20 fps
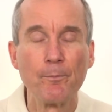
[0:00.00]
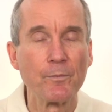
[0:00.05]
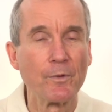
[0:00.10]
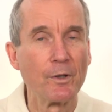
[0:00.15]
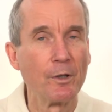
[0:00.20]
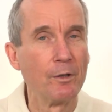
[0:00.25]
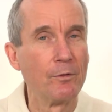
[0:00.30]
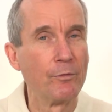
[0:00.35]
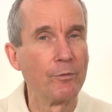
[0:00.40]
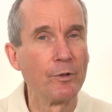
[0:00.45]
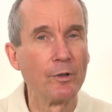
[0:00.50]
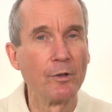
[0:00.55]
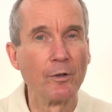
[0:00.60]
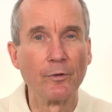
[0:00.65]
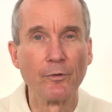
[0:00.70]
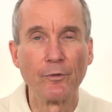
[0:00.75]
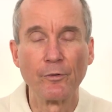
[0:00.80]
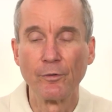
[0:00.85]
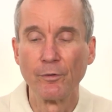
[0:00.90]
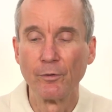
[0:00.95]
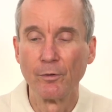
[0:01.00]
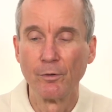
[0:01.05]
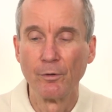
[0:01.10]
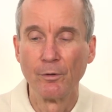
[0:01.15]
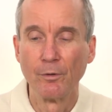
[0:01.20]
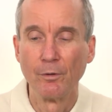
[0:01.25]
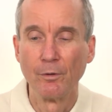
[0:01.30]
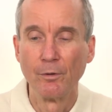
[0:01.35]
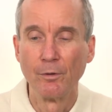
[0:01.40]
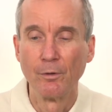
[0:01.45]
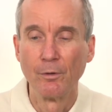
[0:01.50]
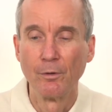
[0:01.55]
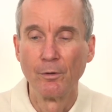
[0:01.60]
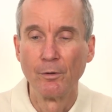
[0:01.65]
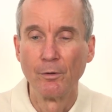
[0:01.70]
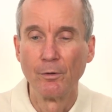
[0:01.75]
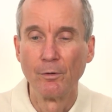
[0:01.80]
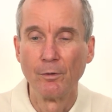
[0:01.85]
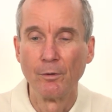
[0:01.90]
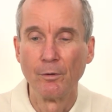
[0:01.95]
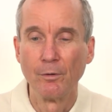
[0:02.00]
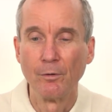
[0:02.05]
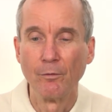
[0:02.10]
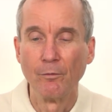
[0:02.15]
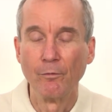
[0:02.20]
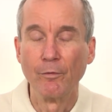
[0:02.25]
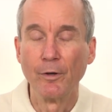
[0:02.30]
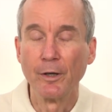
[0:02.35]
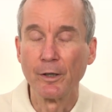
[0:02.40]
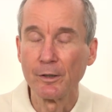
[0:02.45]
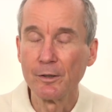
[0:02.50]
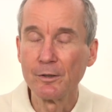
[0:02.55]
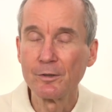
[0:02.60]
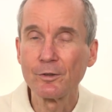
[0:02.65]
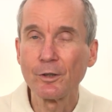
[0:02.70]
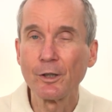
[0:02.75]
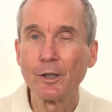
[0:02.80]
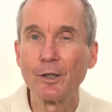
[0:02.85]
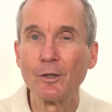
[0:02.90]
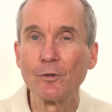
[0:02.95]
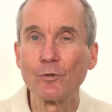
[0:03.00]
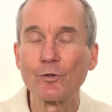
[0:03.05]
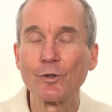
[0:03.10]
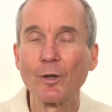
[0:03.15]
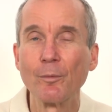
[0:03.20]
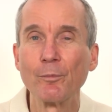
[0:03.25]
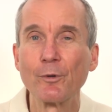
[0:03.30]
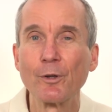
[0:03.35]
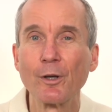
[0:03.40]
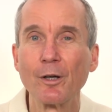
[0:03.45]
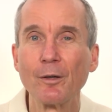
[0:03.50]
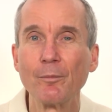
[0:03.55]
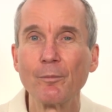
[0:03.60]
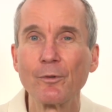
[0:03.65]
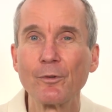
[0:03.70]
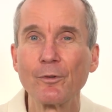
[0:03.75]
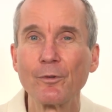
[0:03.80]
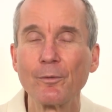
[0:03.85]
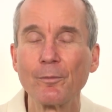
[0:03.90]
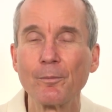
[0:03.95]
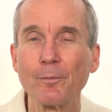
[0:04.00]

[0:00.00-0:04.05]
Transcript: it feels very strange sometimes.